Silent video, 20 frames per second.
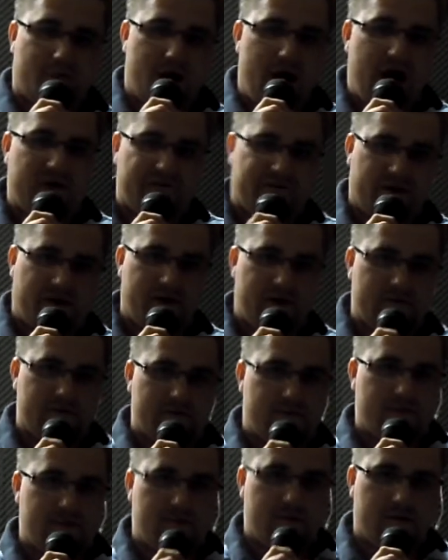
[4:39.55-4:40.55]
profit
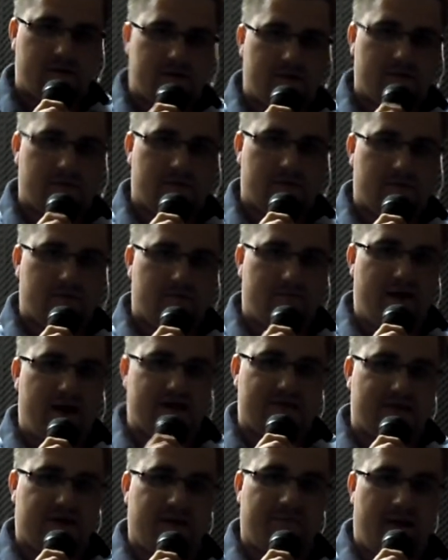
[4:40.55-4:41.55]

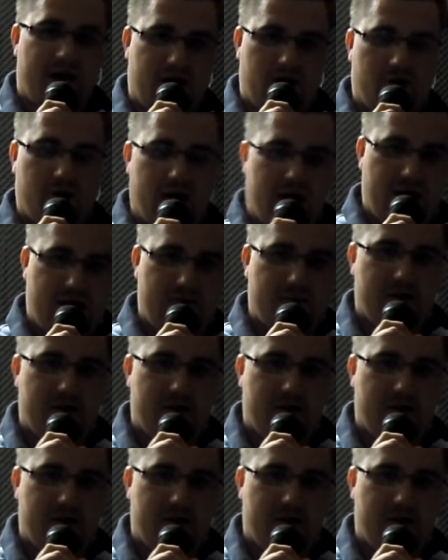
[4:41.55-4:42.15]
basically by creating